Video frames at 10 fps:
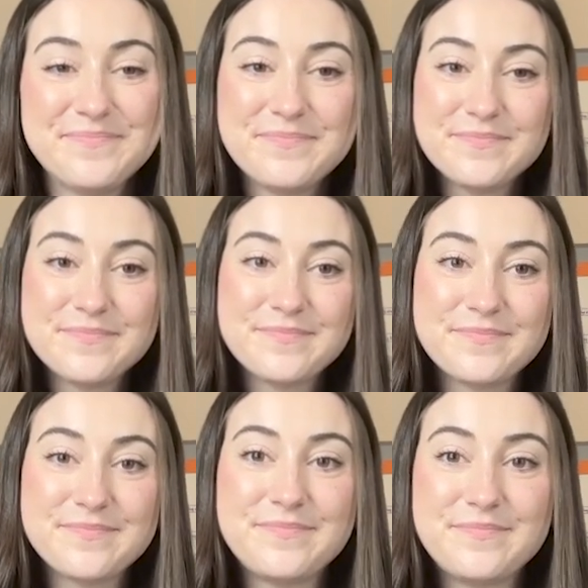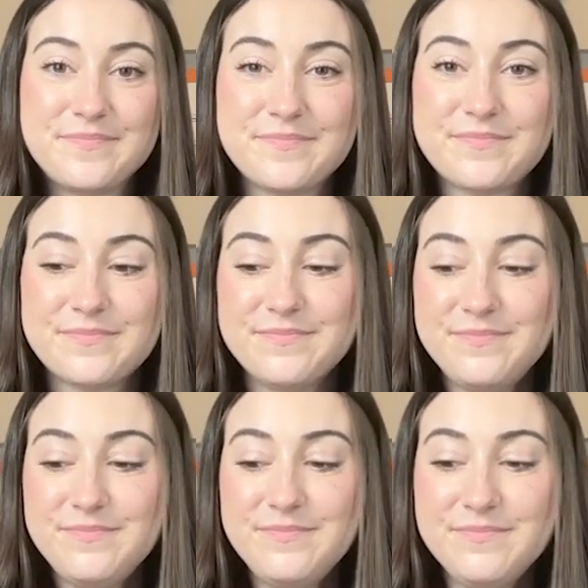
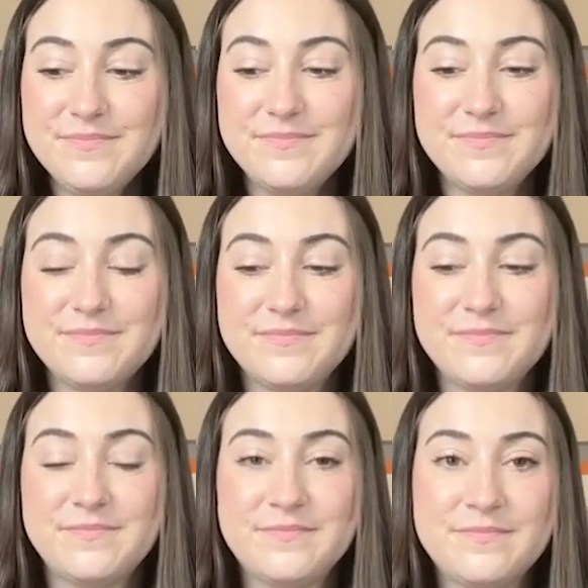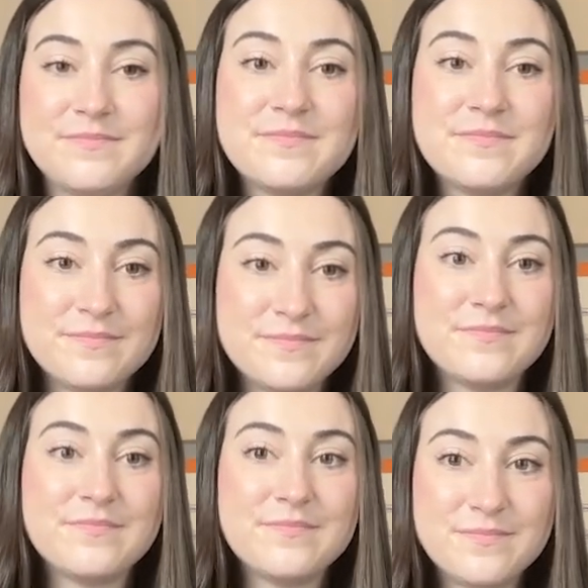No words are spoken by the person on screen.